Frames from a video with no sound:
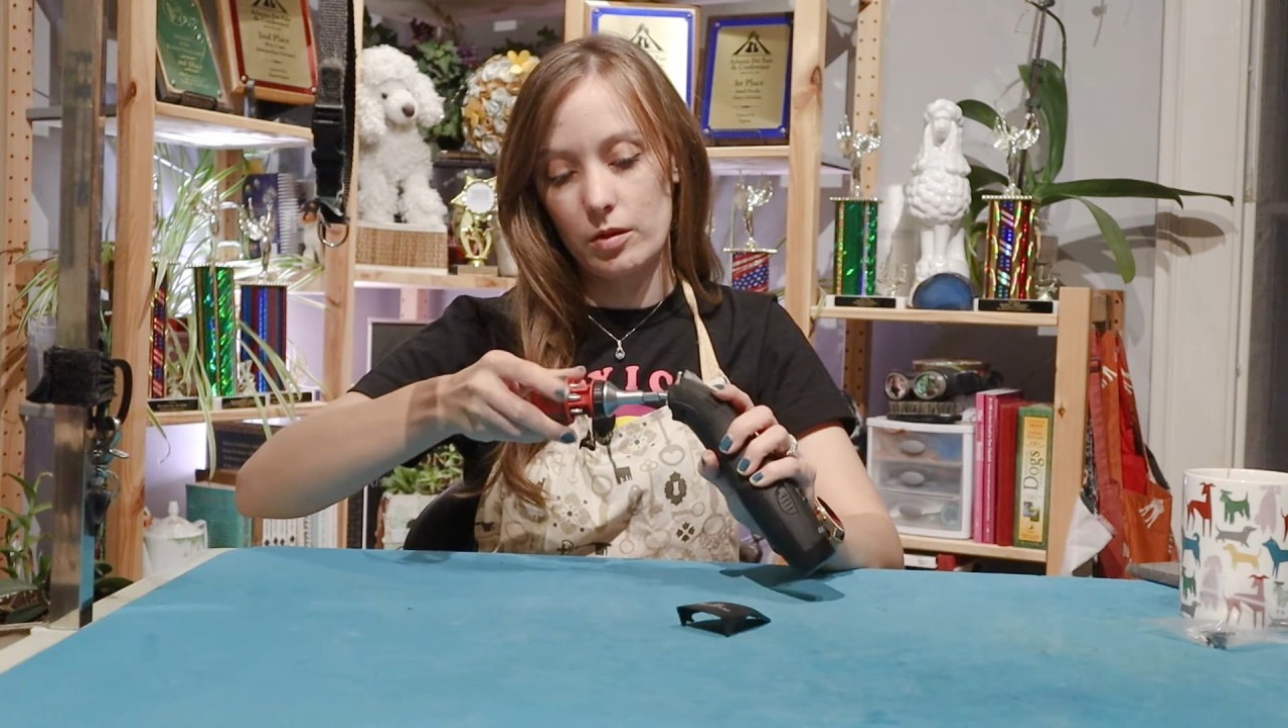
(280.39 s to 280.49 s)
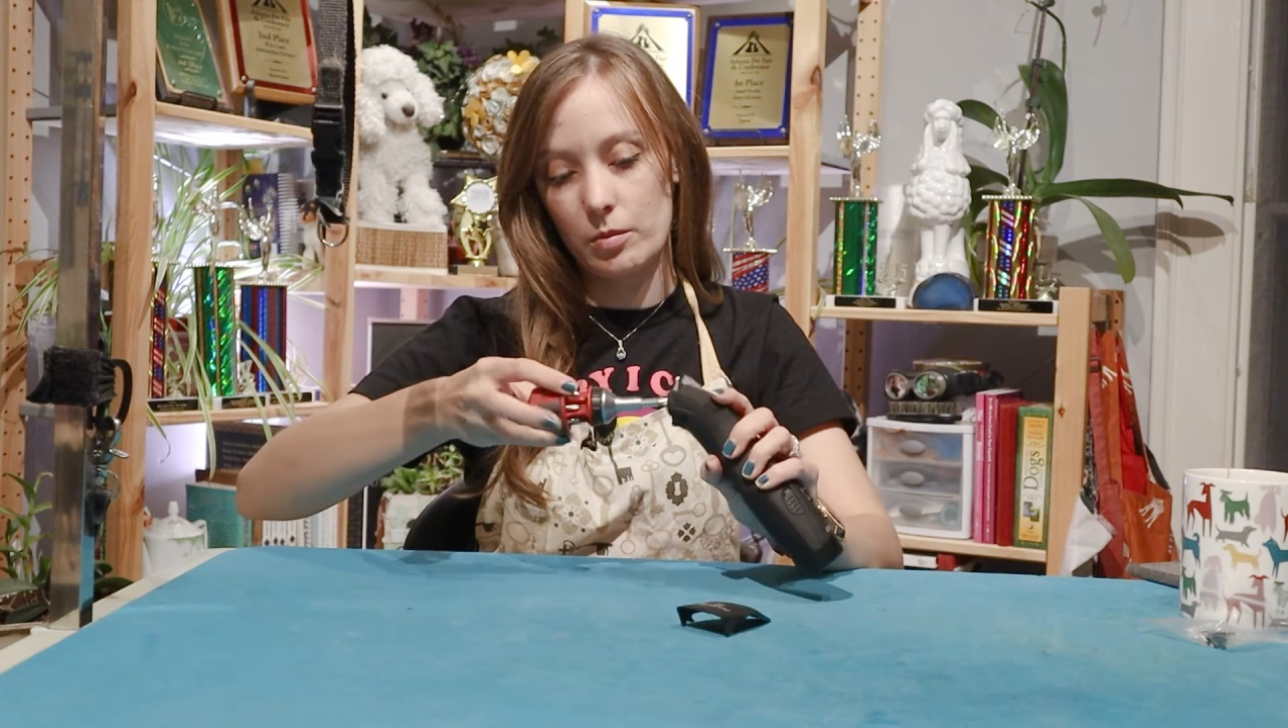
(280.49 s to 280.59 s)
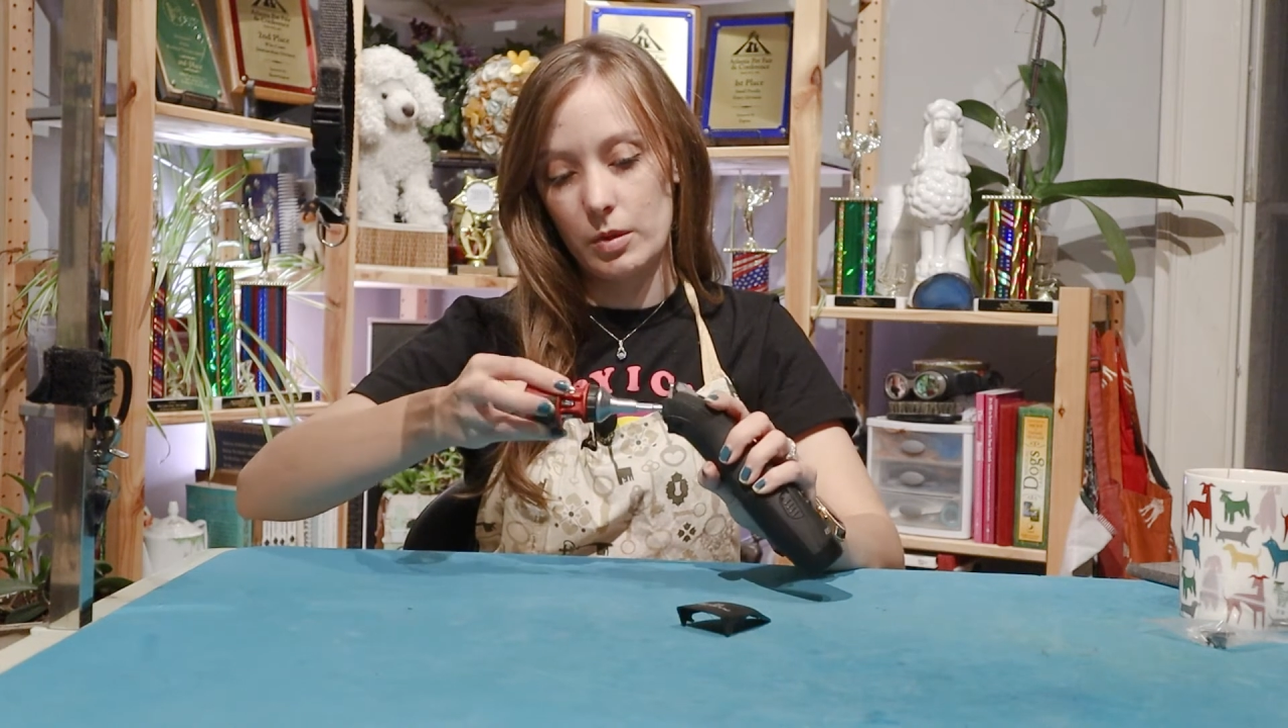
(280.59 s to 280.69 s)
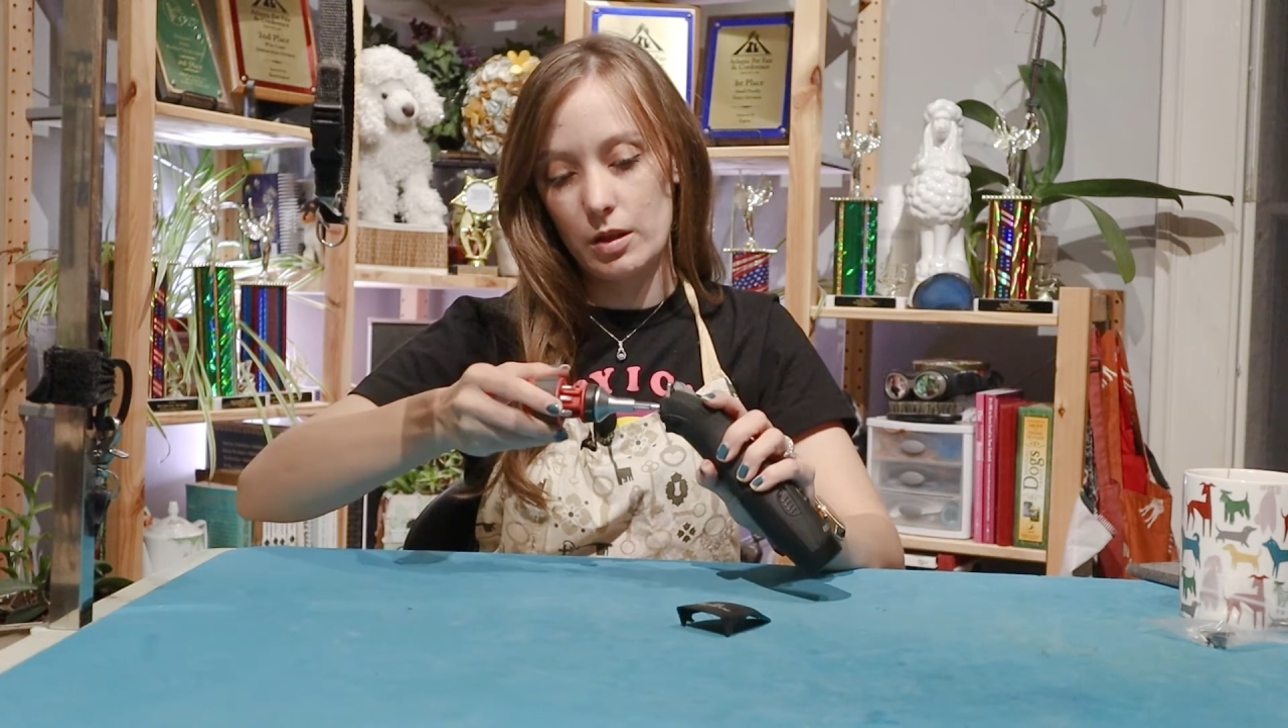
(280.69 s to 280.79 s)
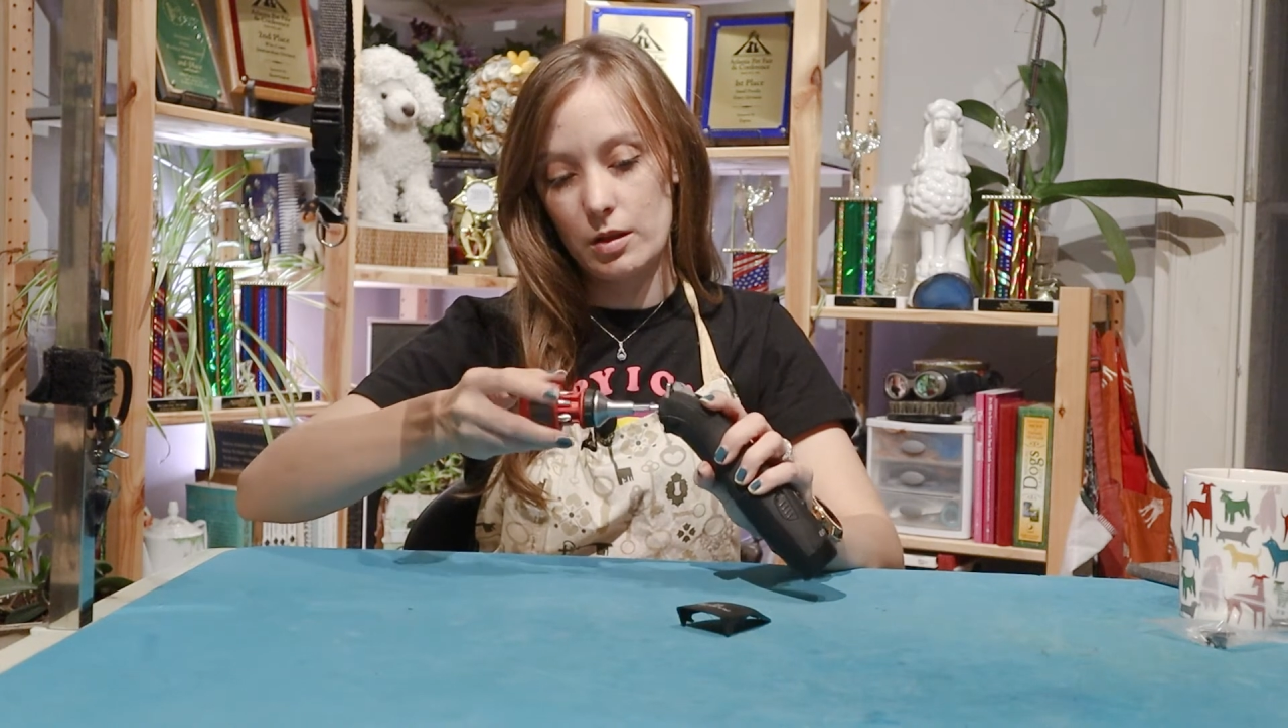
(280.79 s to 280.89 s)

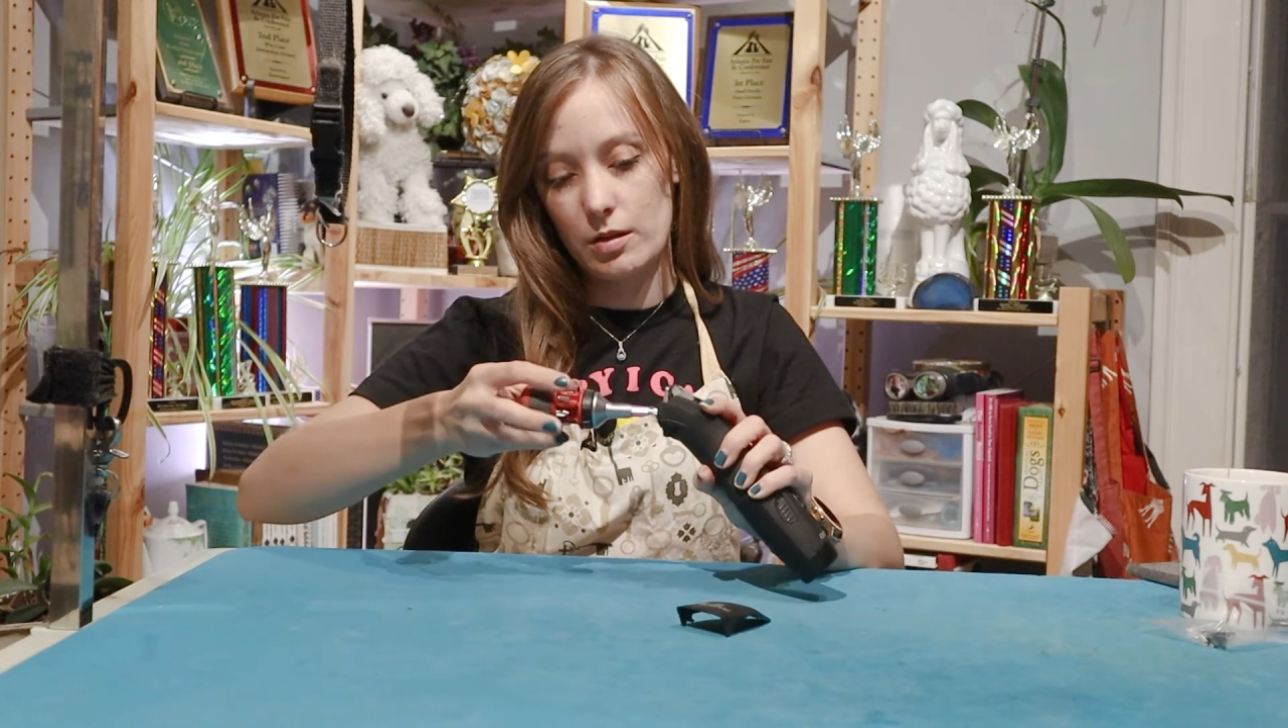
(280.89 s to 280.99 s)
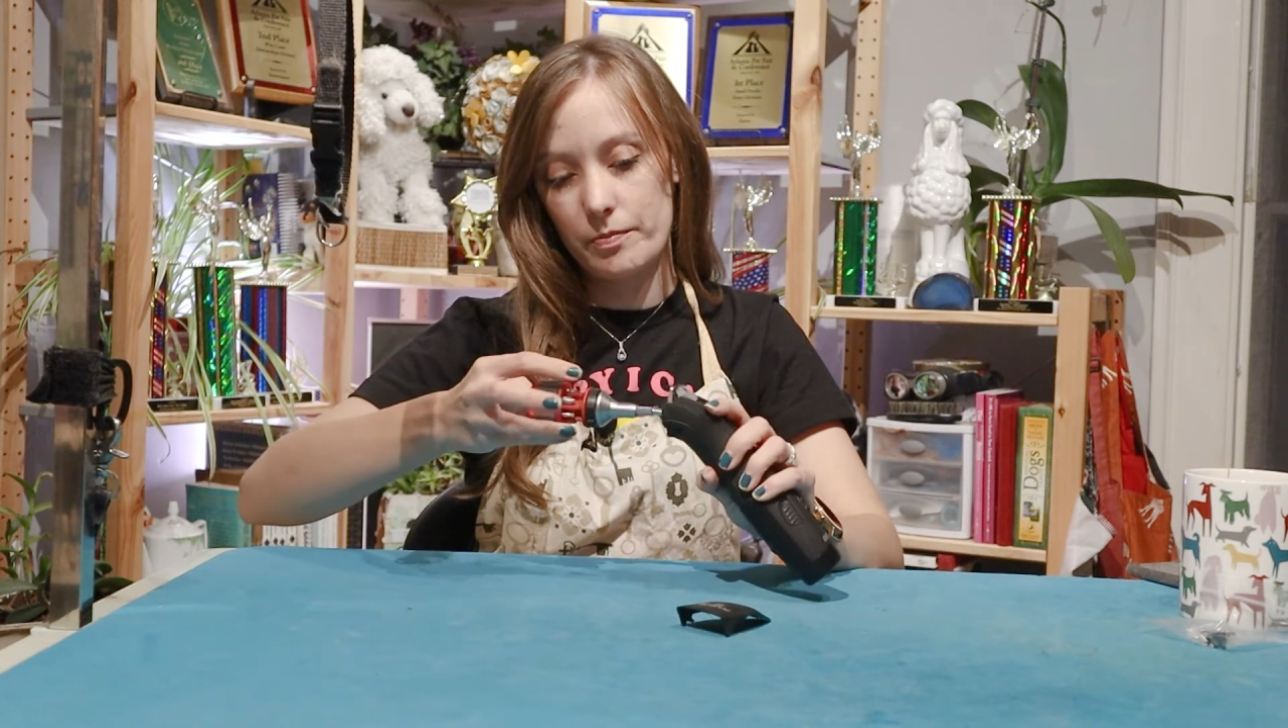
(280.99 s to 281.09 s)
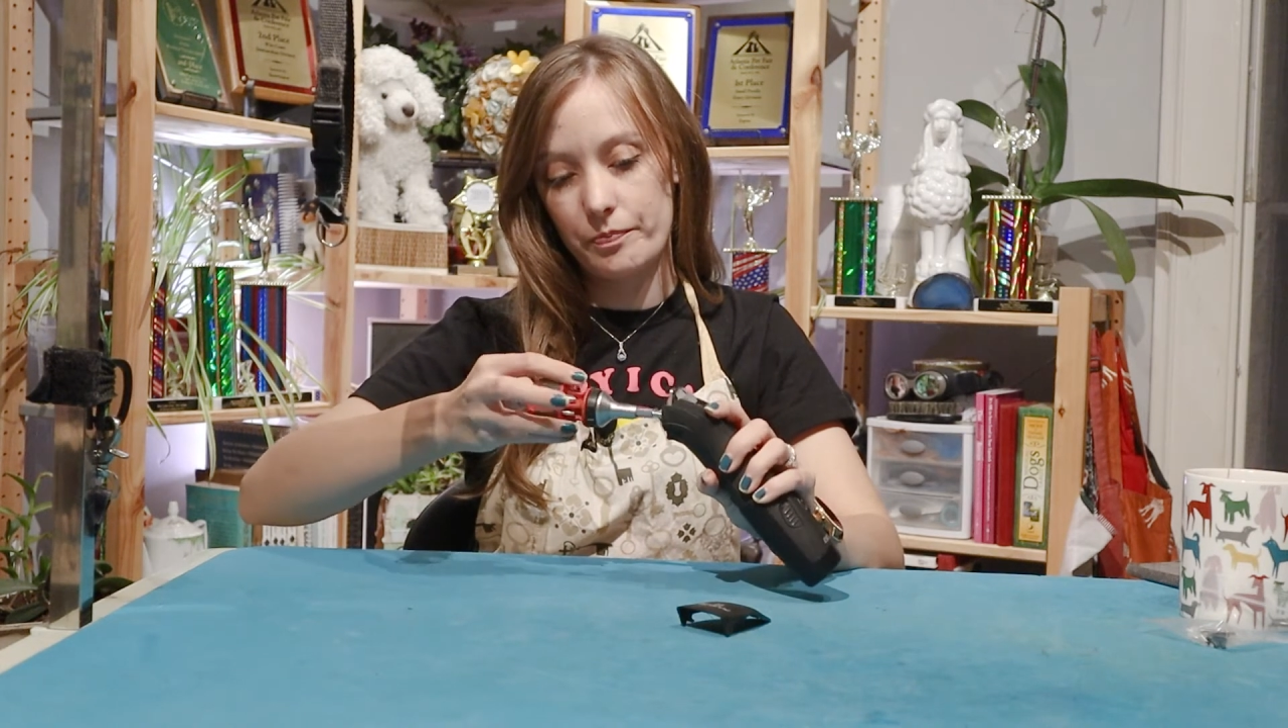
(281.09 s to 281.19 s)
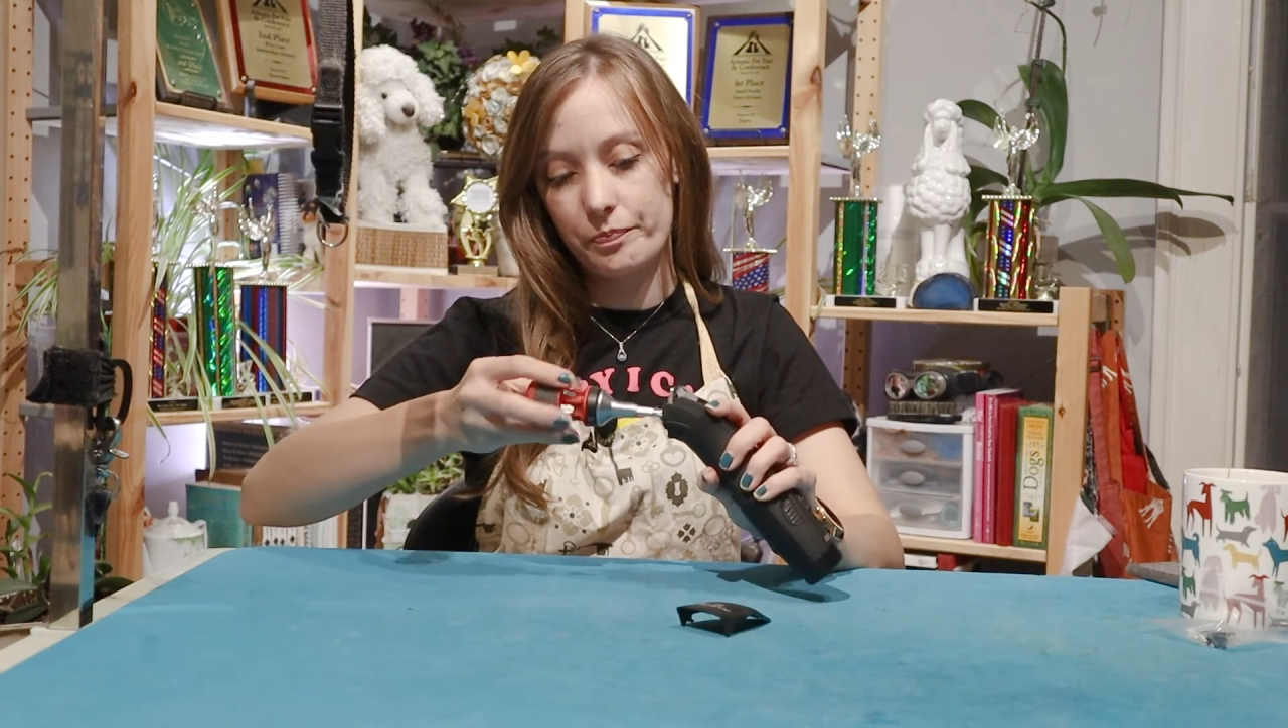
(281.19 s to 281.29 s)
them in.